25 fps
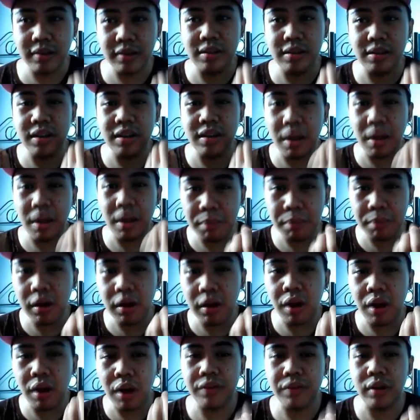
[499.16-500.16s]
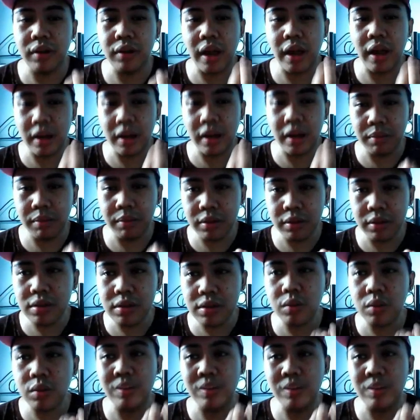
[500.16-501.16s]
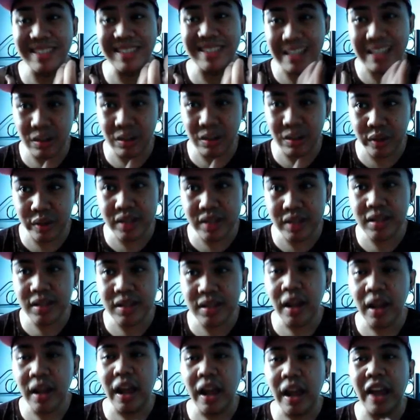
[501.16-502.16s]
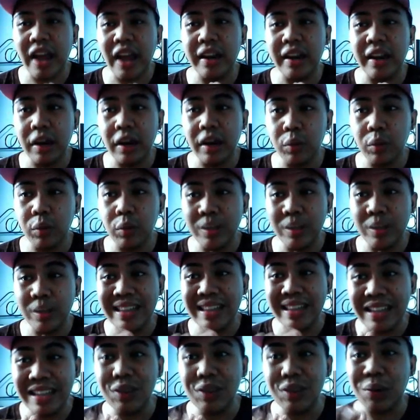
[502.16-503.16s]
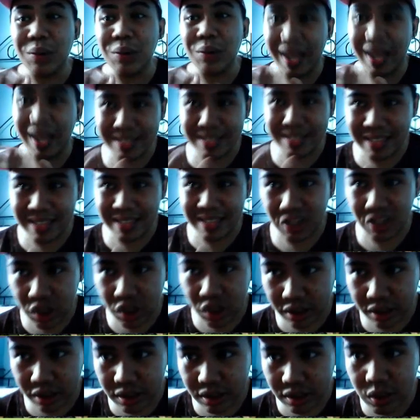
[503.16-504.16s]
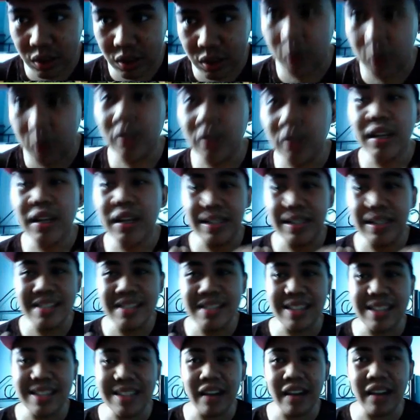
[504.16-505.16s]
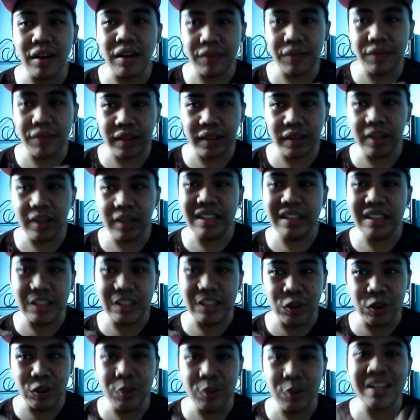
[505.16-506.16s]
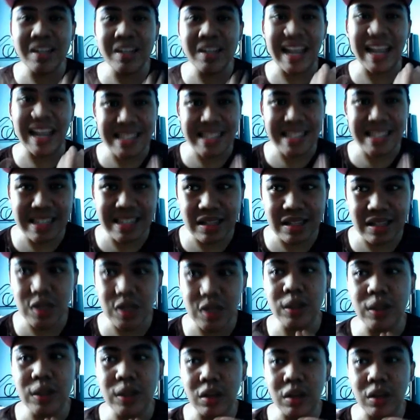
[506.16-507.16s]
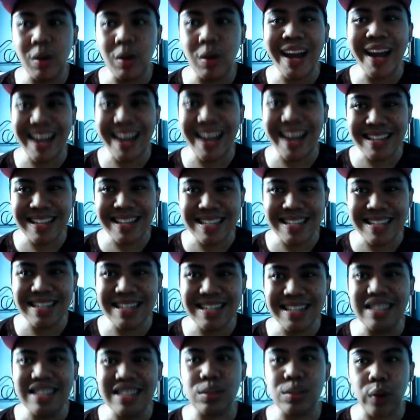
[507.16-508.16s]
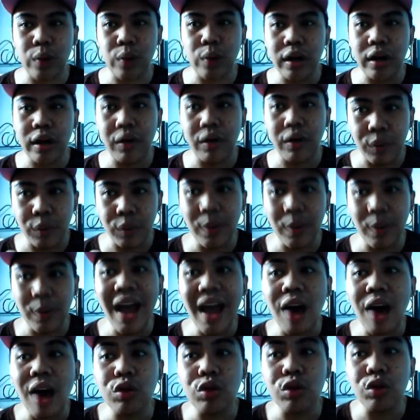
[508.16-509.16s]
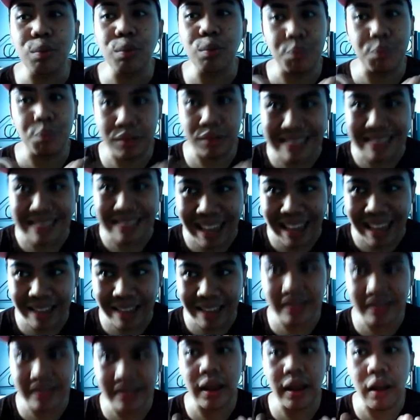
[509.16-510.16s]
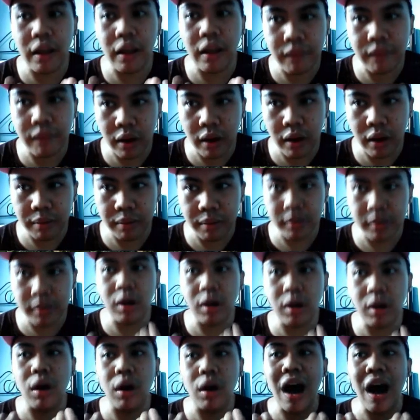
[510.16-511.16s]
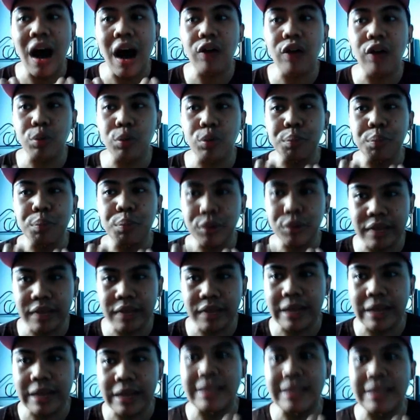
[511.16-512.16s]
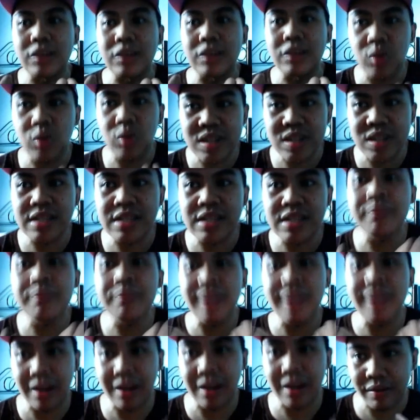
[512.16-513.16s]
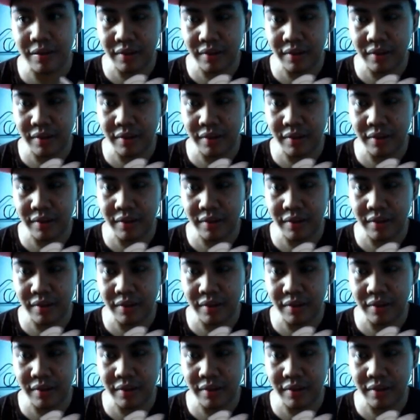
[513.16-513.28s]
the number of the animals will decrease and it will lead to extinction. So this kind of thing you need license. So that why license is one of the way how to protect the environment or how to protect the tourism that